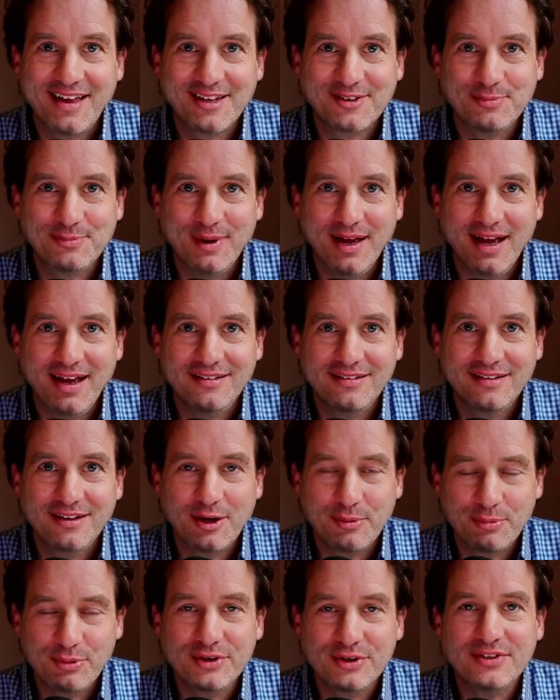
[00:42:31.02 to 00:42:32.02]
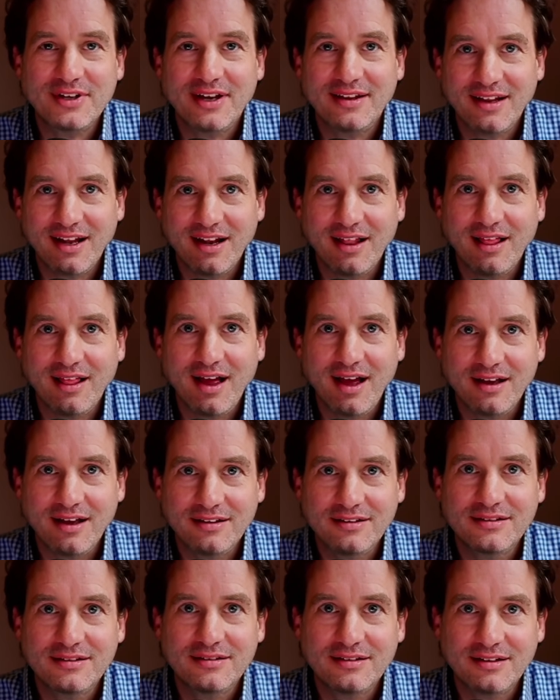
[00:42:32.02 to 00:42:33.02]
Thanks, Matt. I appreciate that a
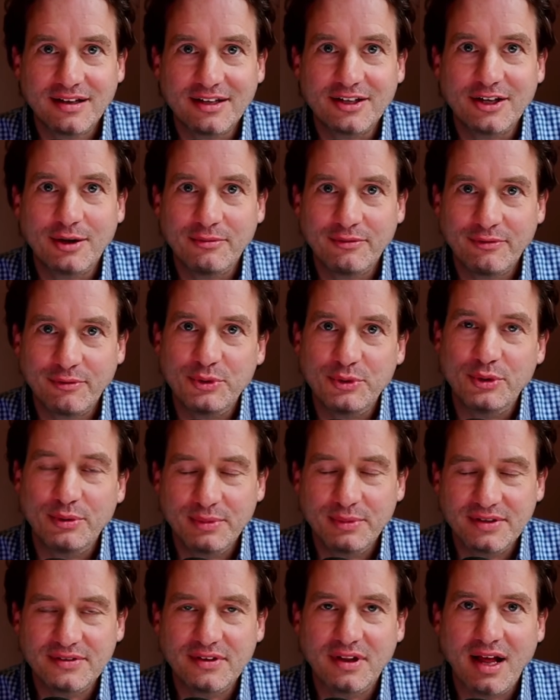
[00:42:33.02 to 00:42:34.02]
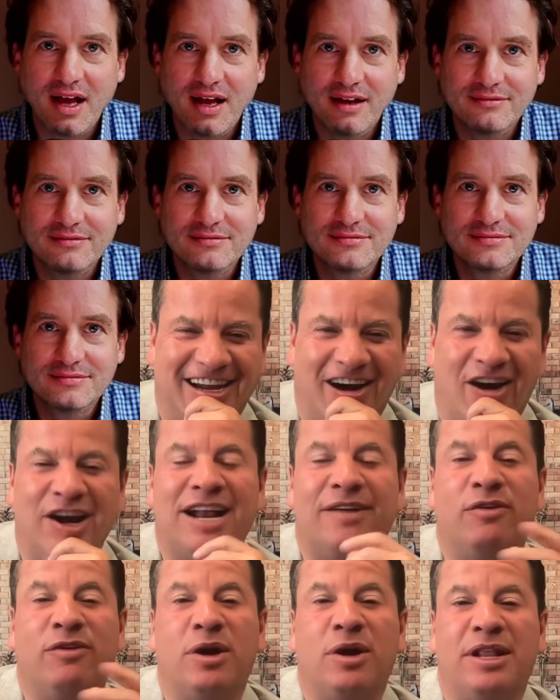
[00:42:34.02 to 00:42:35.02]
lot. Like, coming from you, it means a lot. right,
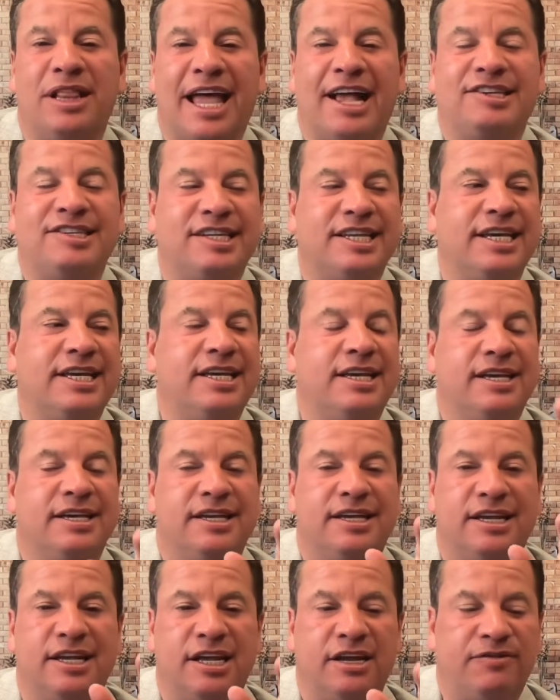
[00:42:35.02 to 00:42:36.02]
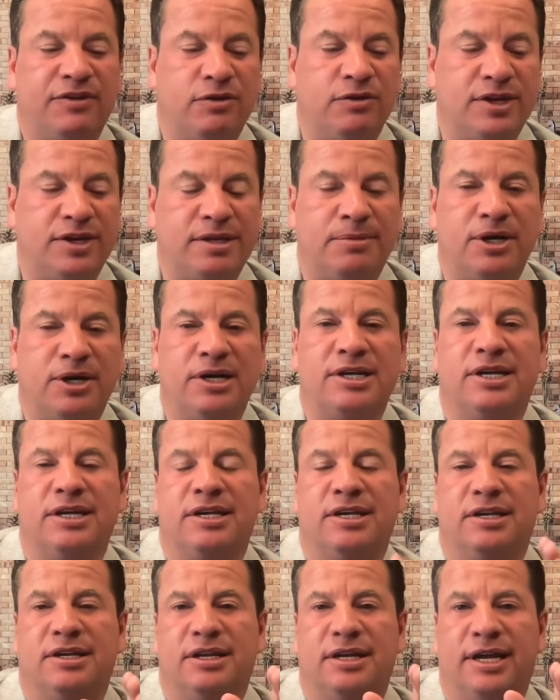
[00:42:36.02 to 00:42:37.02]
everyone. Lastly, if you read the book,
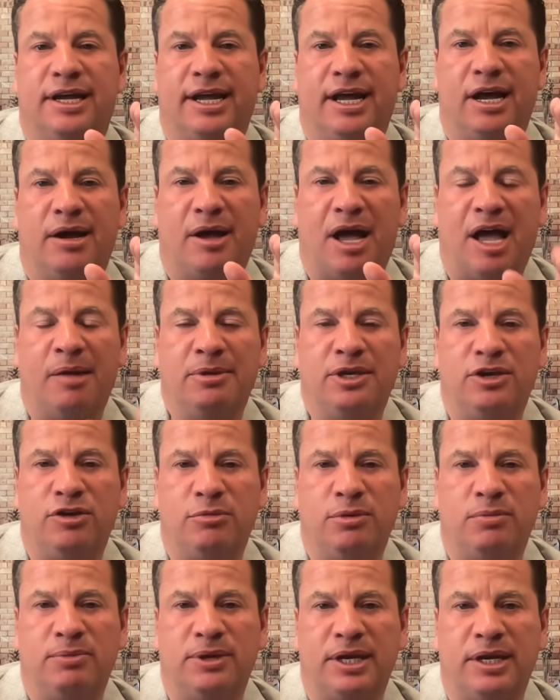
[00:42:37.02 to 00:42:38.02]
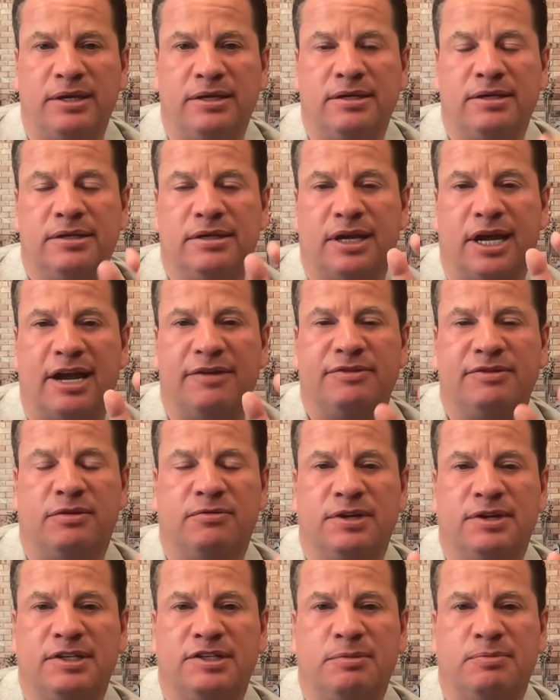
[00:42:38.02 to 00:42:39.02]
I'm a human being. I have to
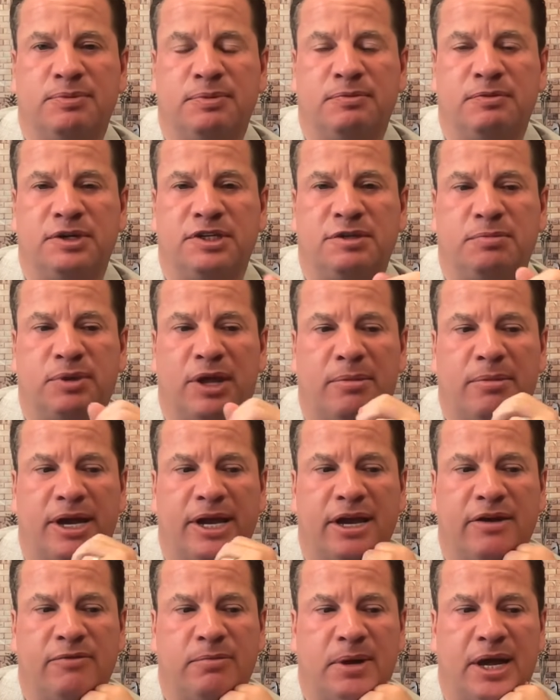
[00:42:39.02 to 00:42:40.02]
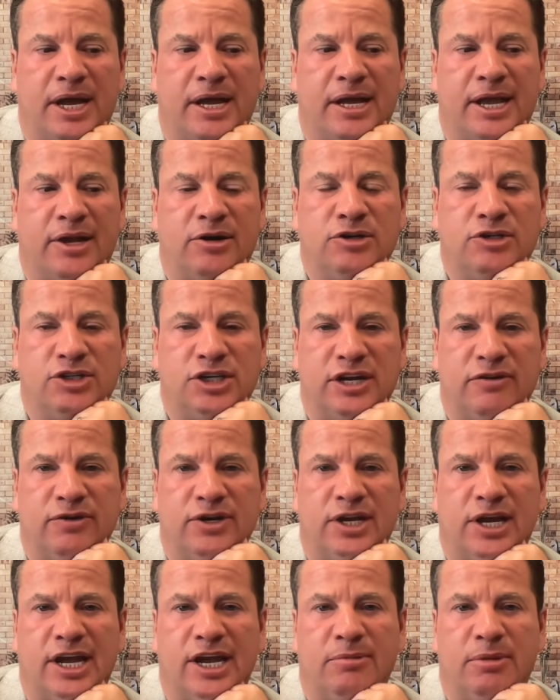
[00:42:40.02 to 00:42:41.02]
resupply my energy every
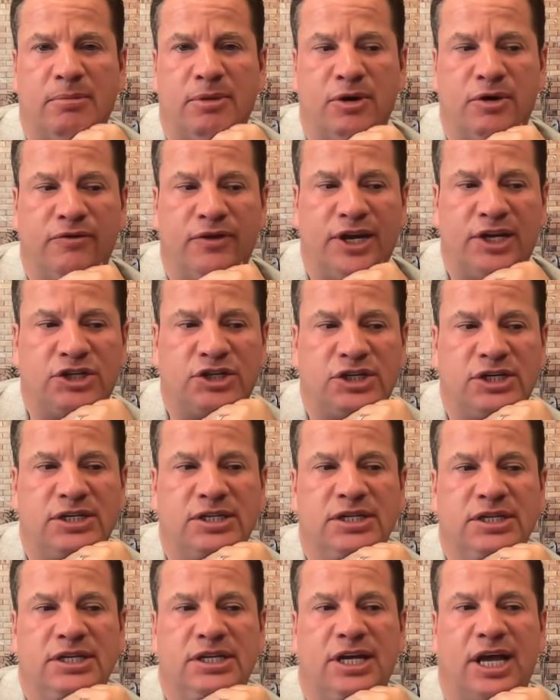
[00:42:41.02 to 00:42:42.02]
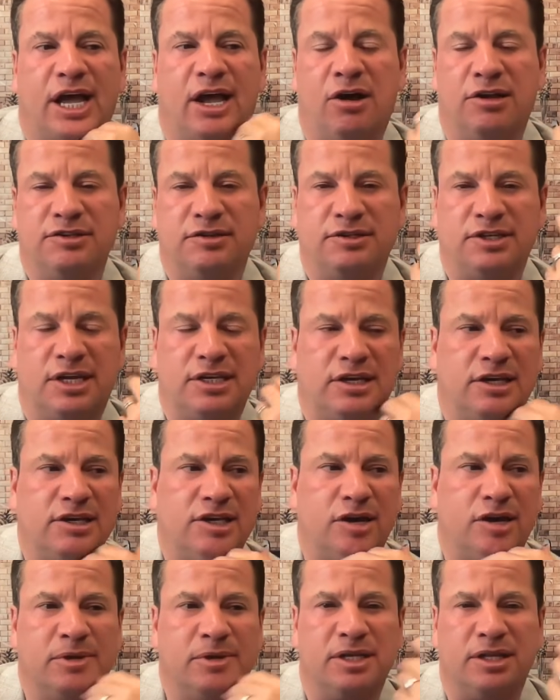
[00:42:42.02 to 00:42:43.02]
day and my motivation. I also take
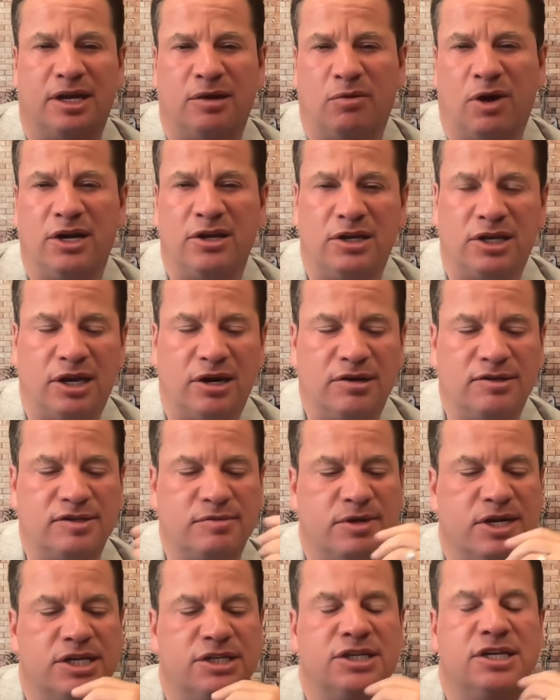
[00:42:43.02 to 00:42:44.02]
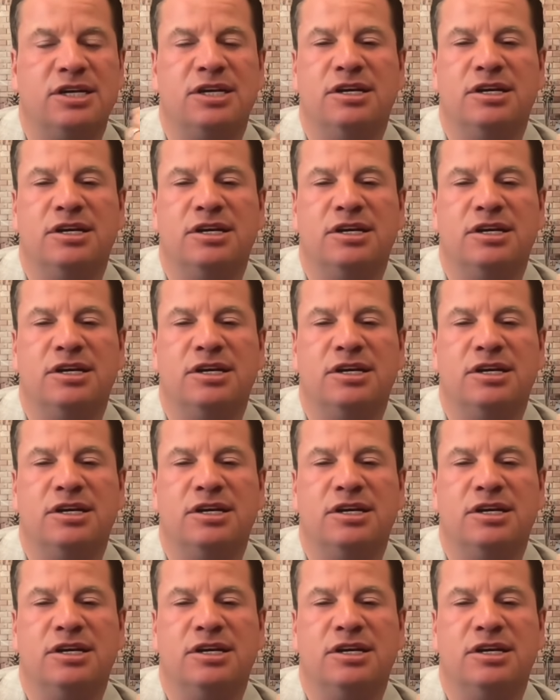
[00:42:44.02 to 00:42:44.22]
incoming. Like, why do you care so much?